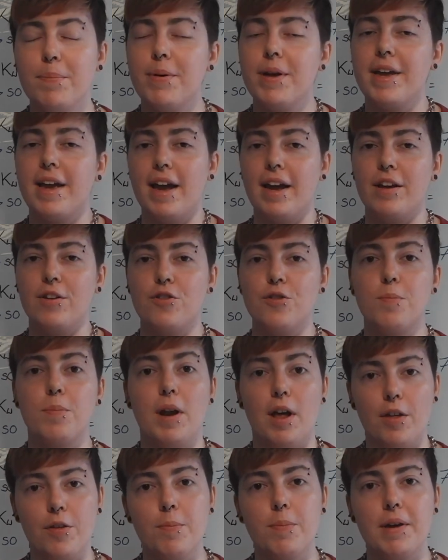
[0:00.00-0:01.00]
pH
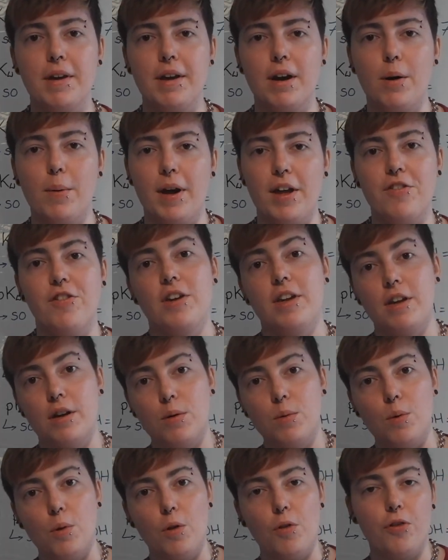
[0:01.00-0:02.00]
plus pOH
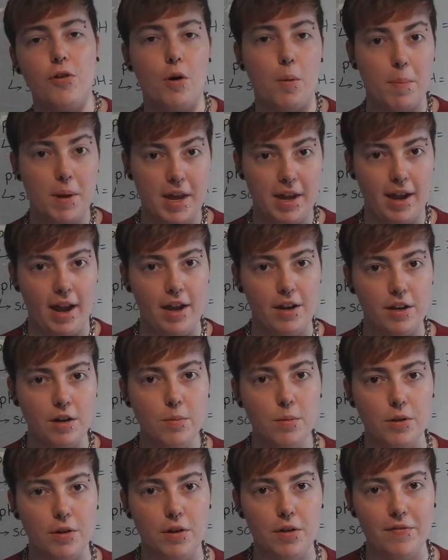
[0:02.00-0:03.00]
equals your
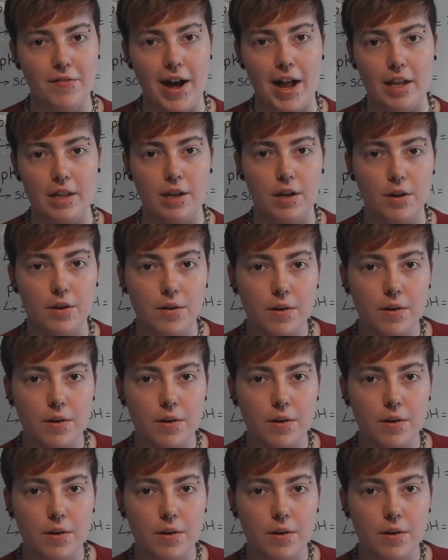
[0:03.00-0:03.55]
pKw value,